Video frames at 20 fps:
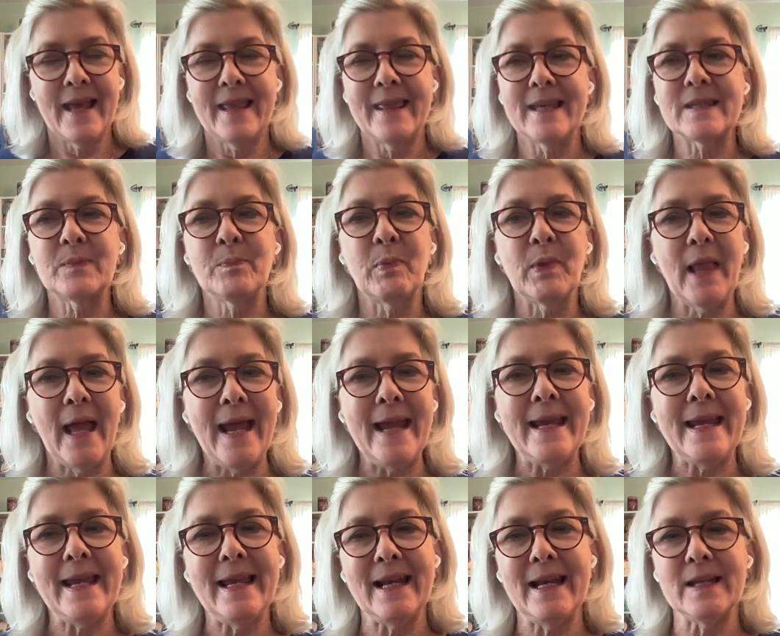this
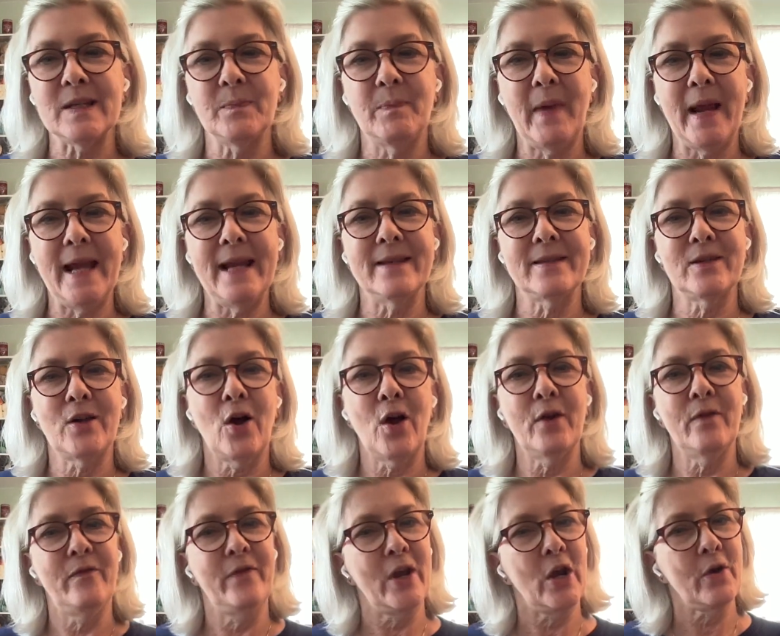blanket is based
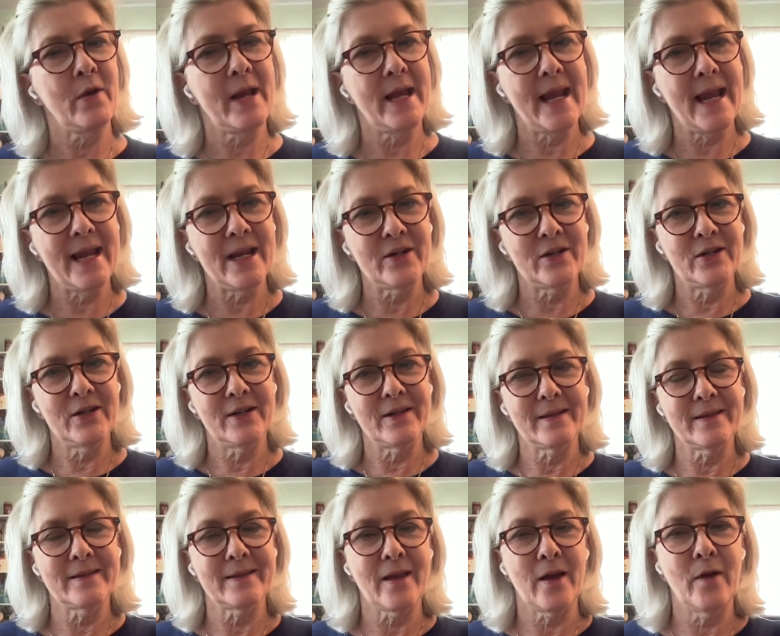on
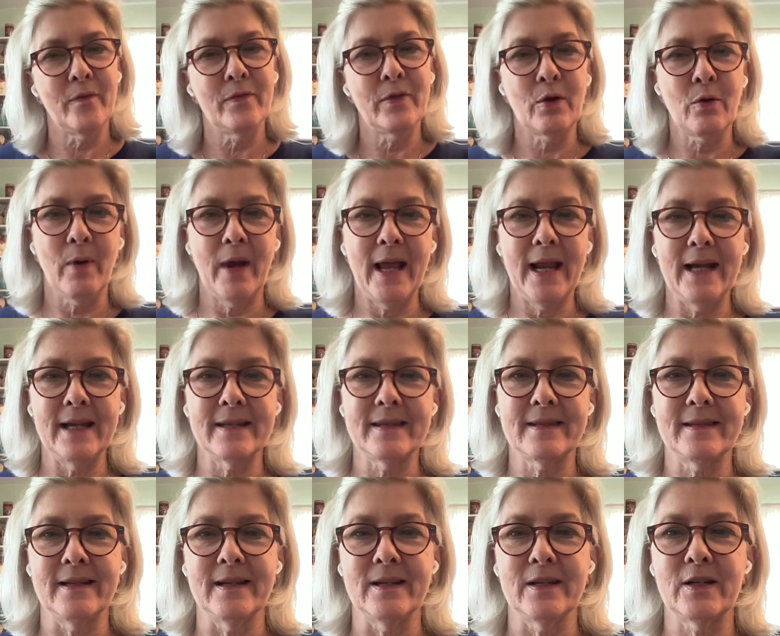variations of the granny
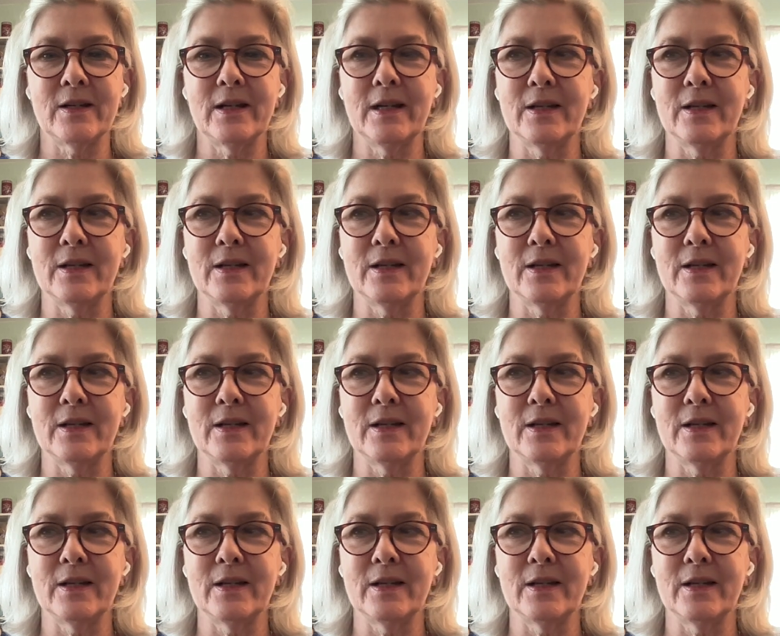stitch.